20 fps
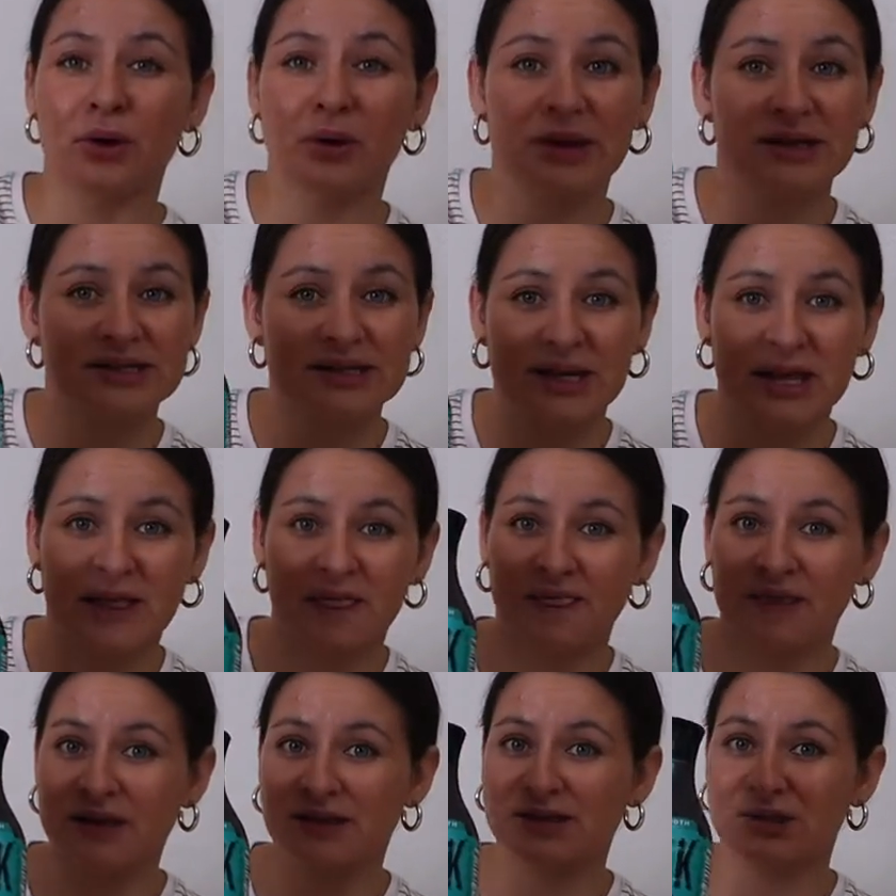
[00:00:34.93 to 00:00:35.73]
It's
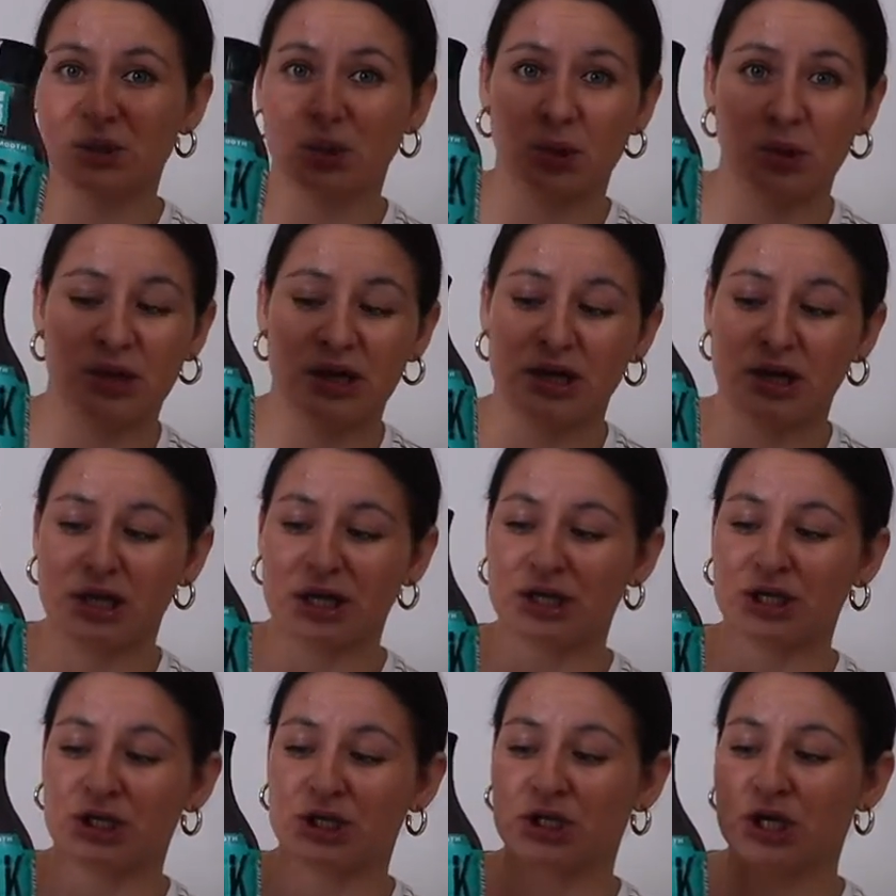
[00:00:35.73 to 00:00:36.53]
in this
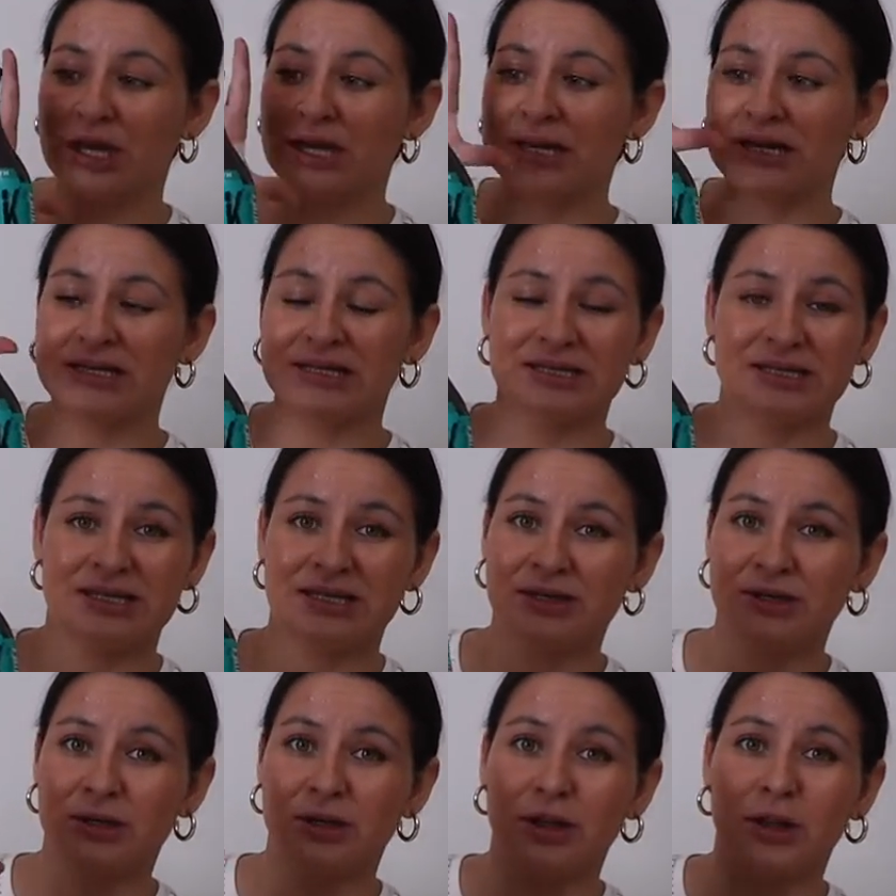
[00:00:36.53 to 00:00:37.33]
greenish
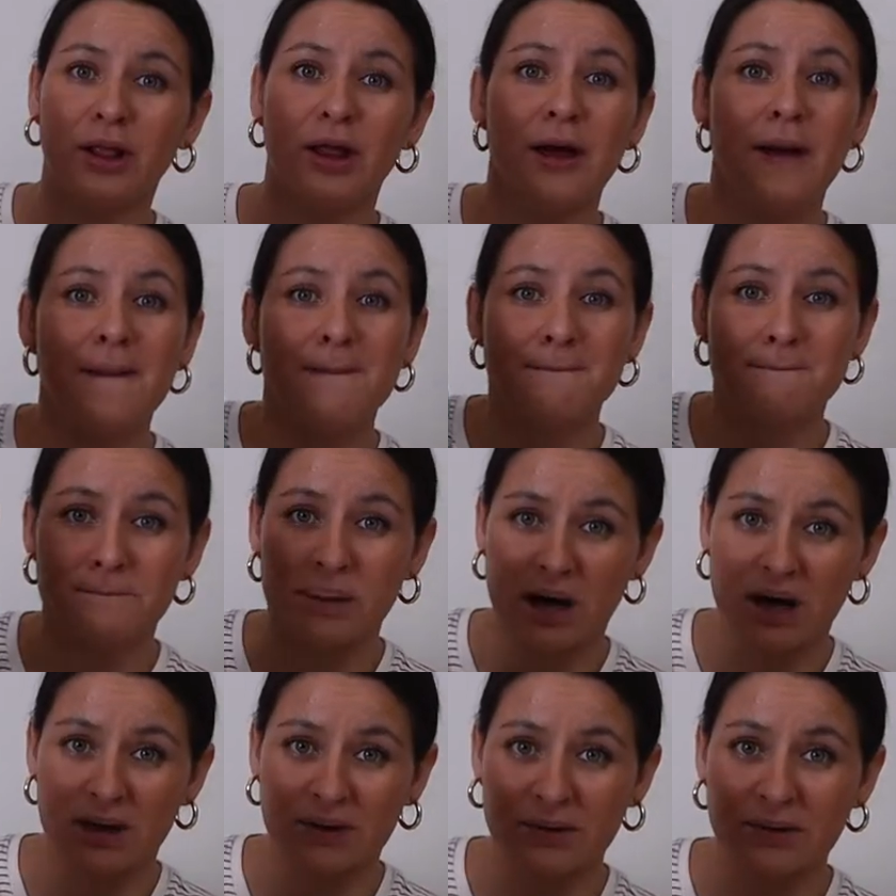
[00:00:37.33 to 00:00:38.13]
teal
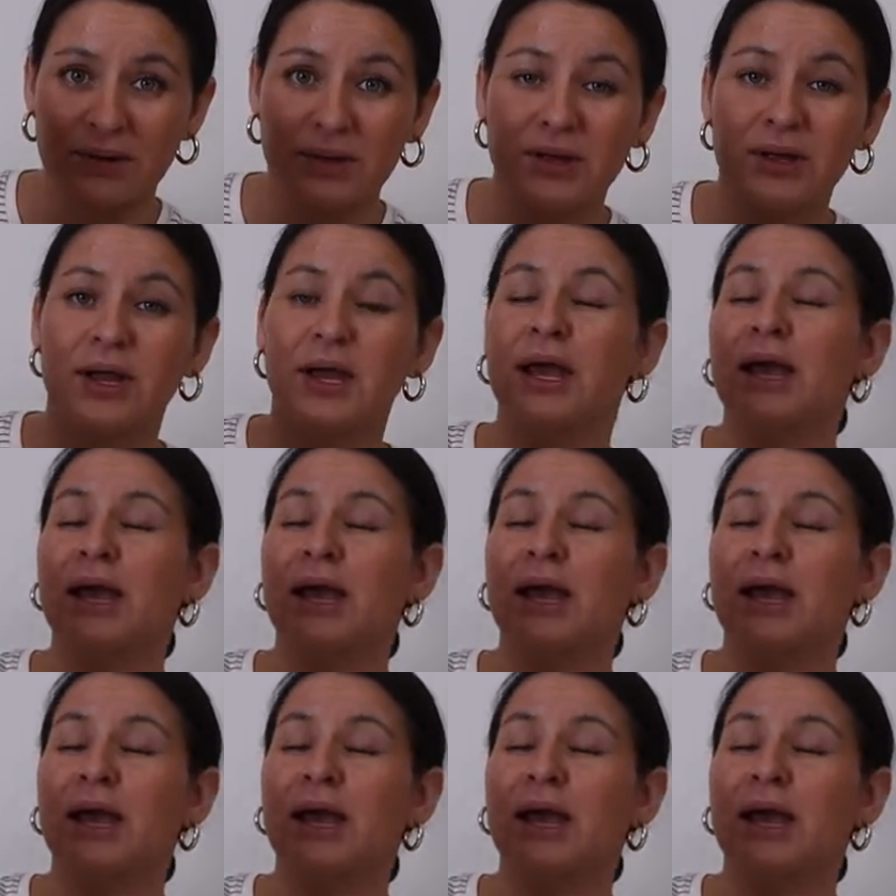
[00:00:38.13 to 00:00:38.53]
bottle.